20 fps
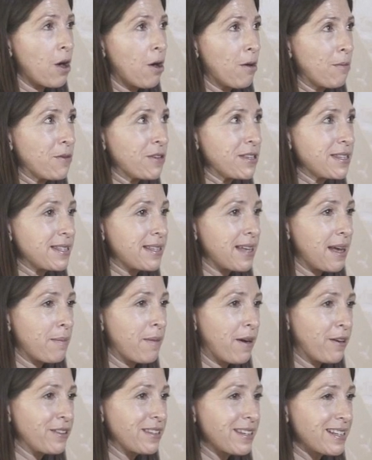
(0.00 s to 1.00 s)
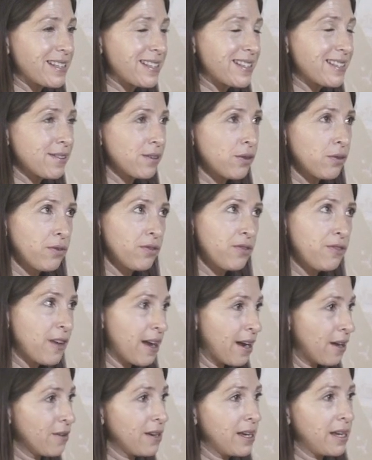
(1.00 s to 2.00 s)
almost about this
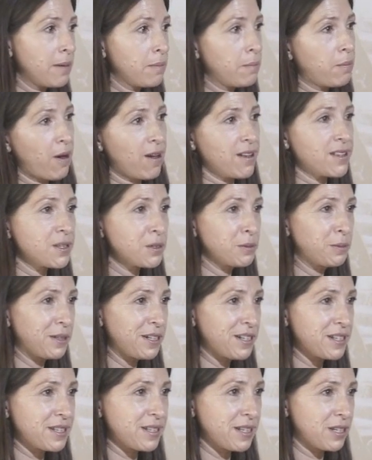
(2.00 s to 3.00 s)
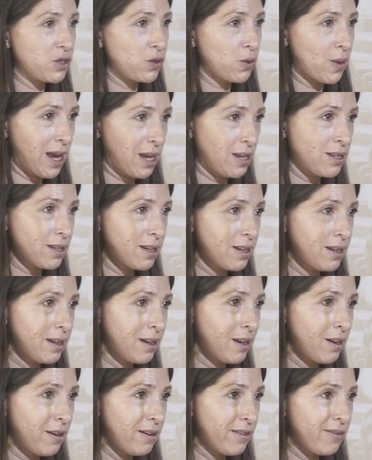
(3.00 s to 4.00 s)
very impossible
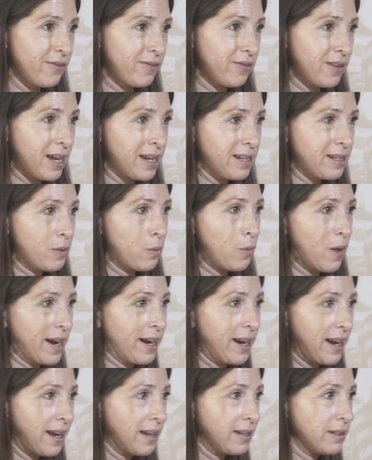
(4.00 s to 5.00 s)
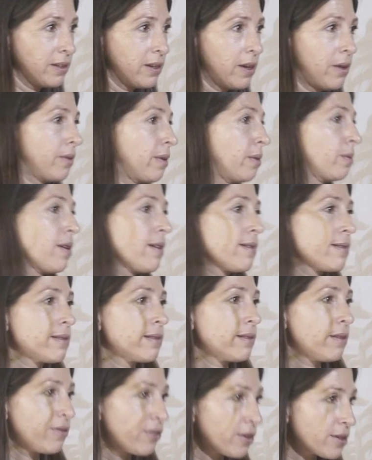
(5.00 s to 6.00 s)
situation of, at the one hand, you know, there was,
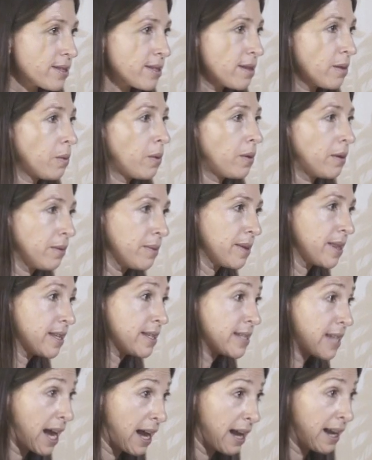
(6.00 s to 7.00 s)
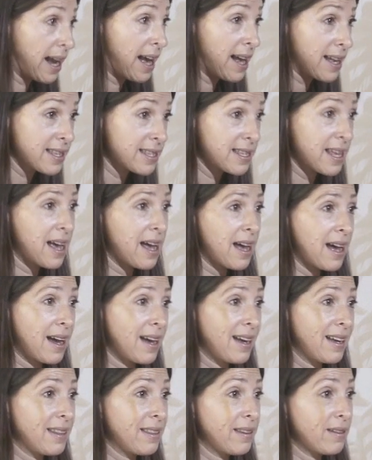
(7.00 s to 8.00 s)
of course, the war with Gaza,
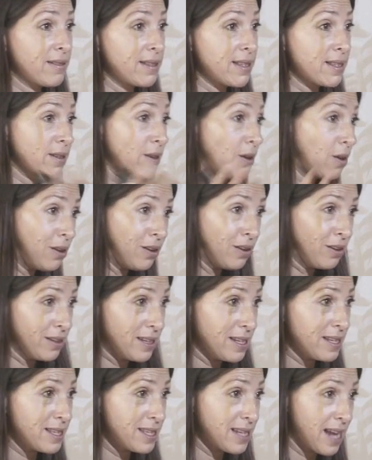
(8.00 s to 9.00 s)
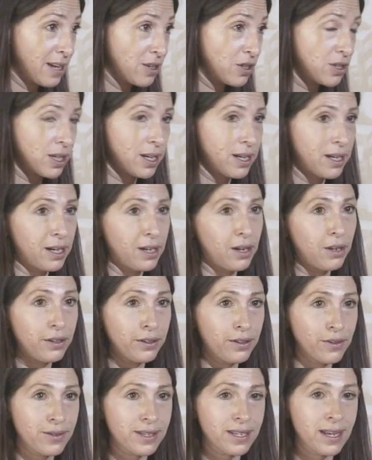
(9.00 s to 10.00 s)
and there is all this tension and all
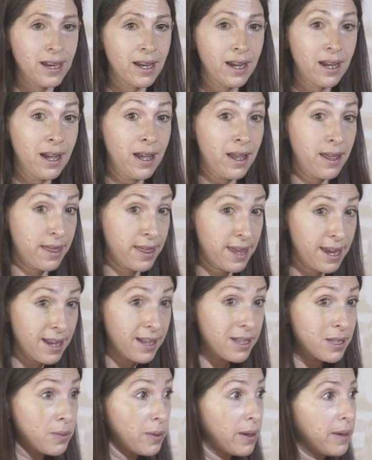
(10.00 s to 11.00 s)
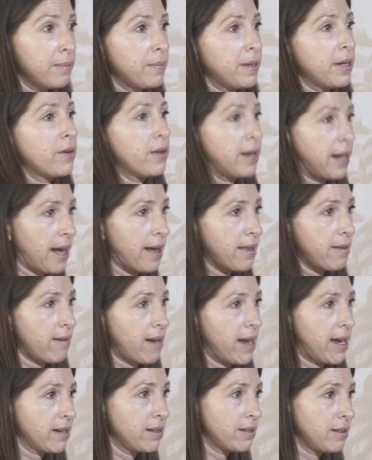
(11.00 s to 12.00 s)
those things. But on the other
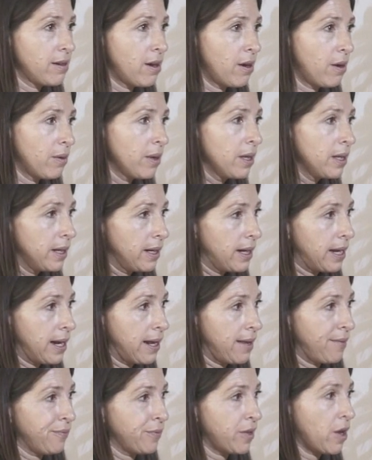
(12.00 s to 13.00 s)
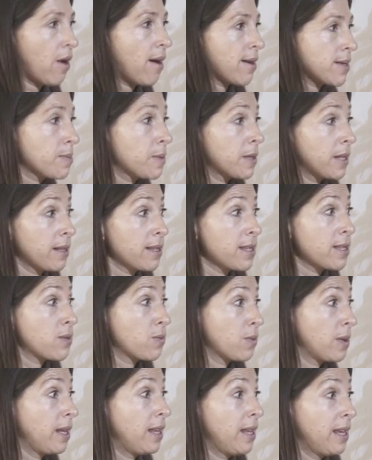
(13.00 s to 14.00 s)
hand, you know, um, the hospital is
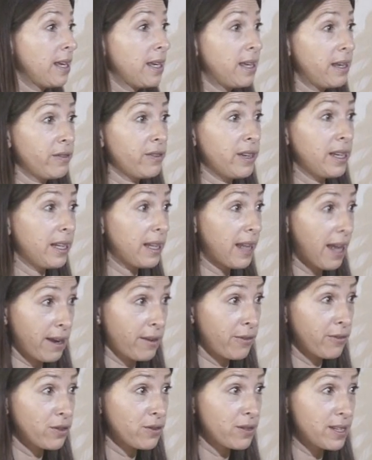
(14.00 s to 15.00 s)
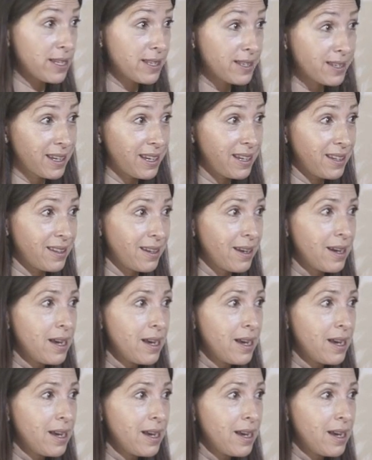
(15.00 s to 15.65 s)
really giving life to this kid.